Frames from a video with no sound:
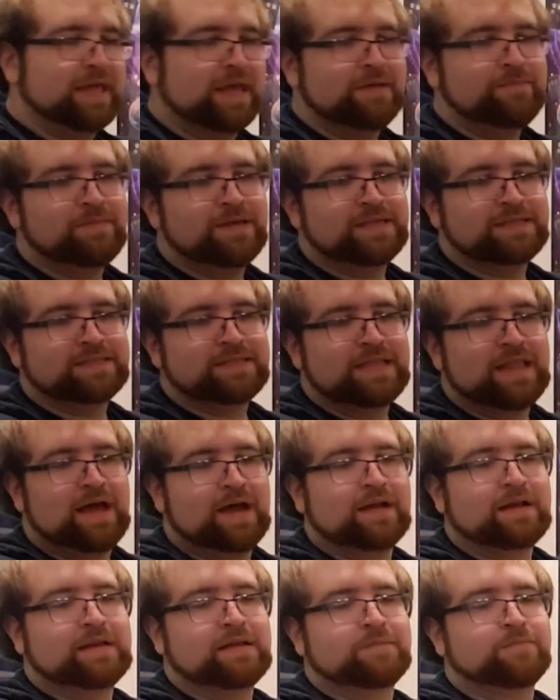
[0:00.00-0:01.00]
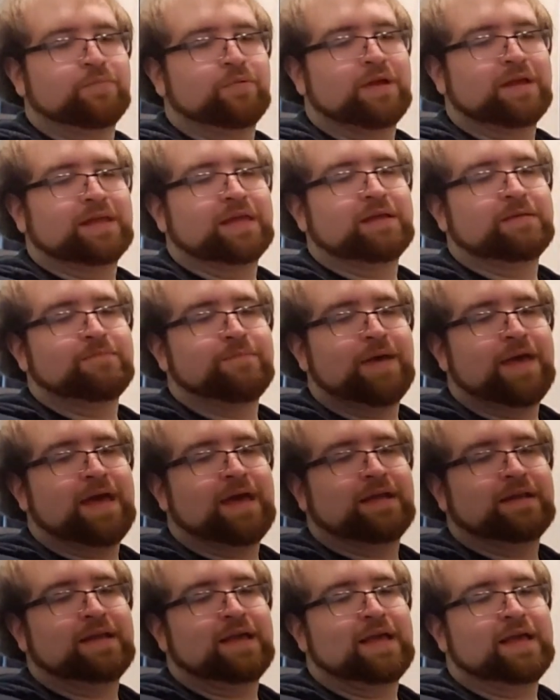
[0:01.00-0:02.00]
Kim is not in Breaking
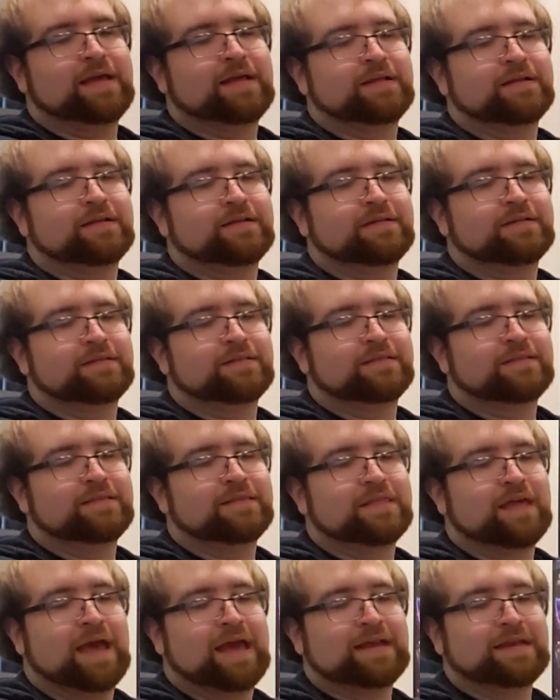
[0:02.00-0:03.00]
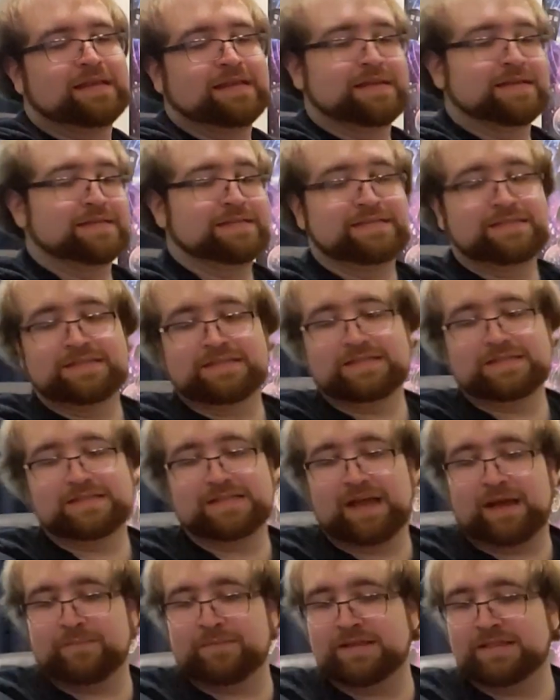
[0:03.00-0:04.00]
Bad, and that
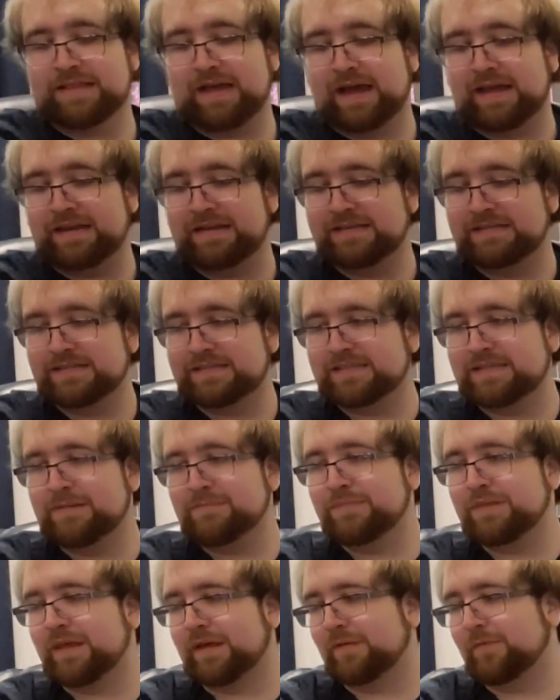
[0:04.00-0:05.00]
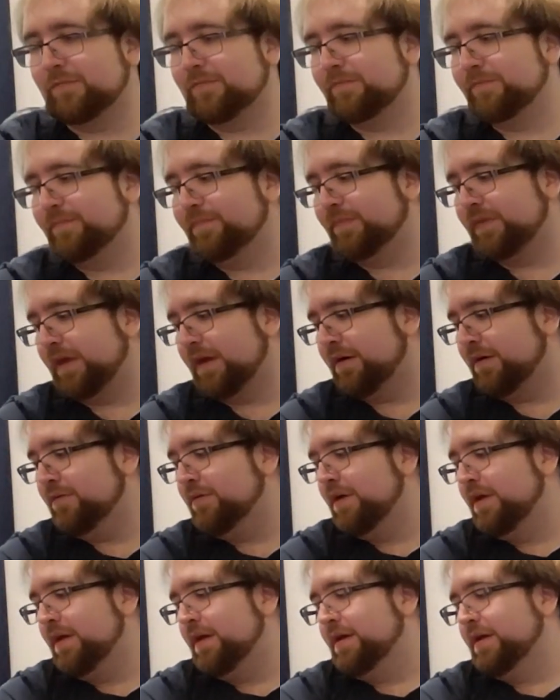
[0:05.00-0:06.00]
is, I mean, that is something, you
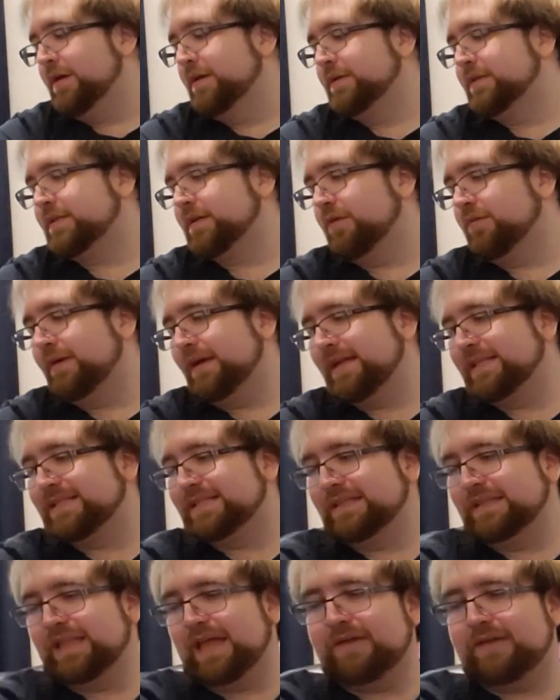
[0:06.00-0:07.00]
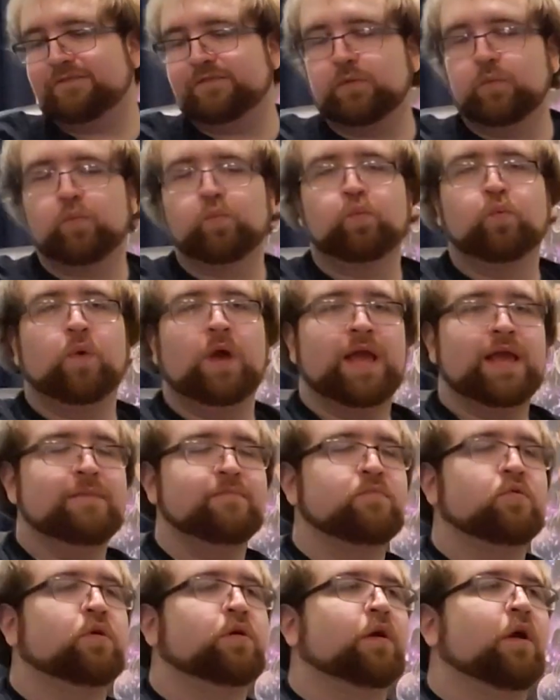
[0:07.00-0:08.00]
know? So it's left
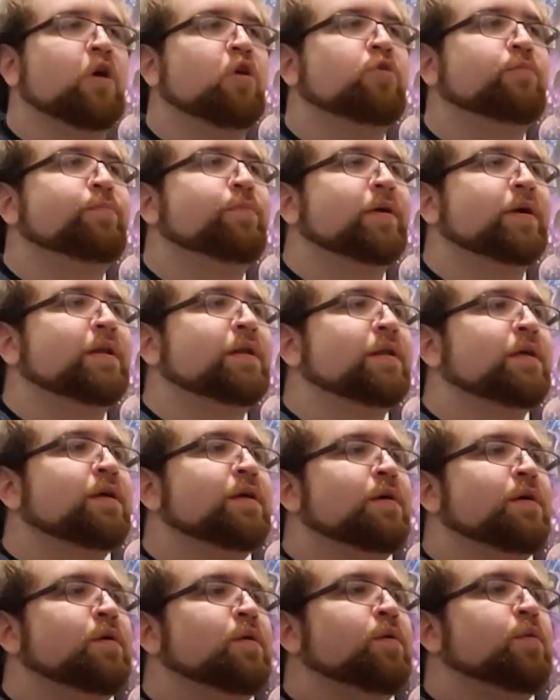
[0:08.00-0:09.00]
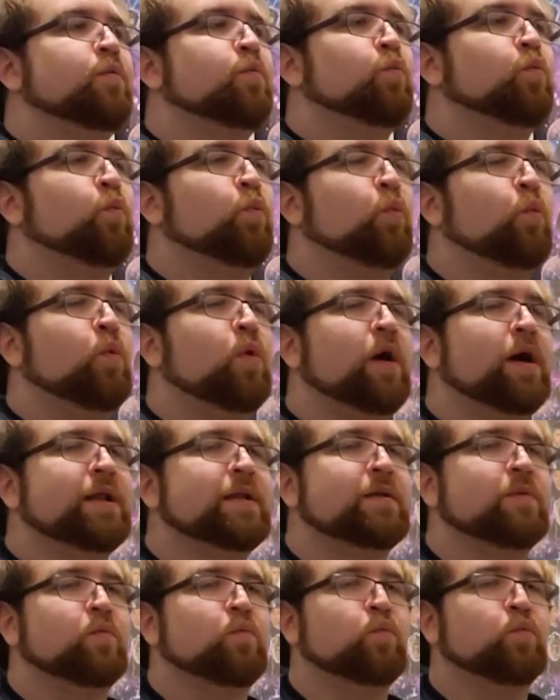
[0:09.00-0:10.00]
way more open
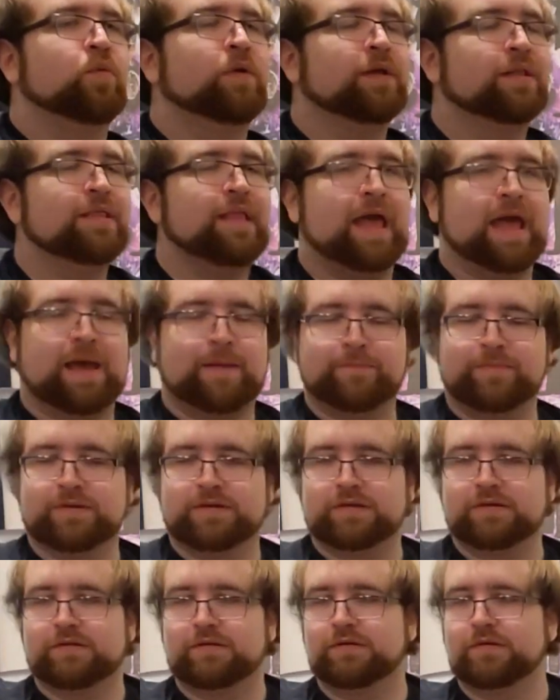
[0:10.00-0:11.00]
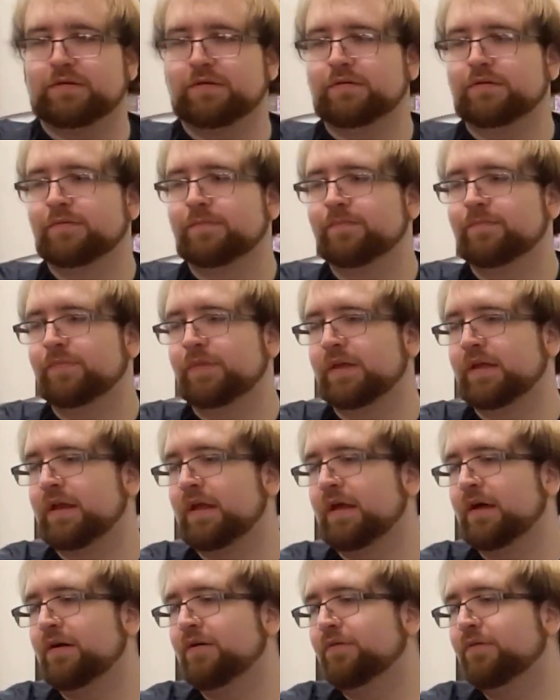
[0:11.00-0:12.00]
what will happen to her,
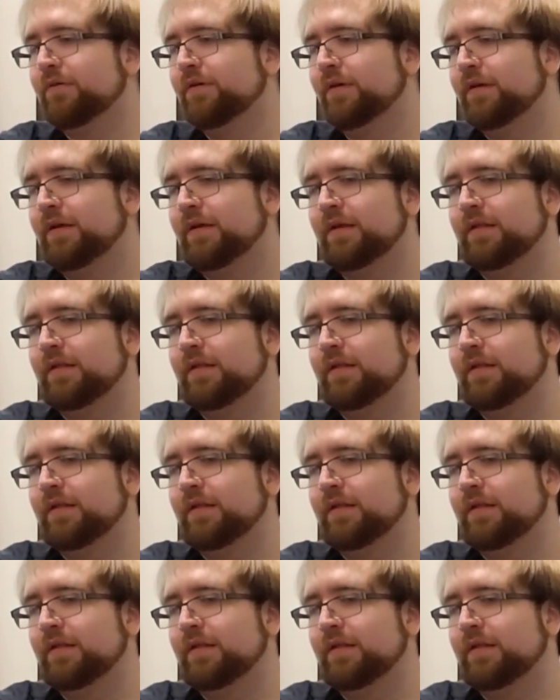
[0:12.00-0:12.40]
you know?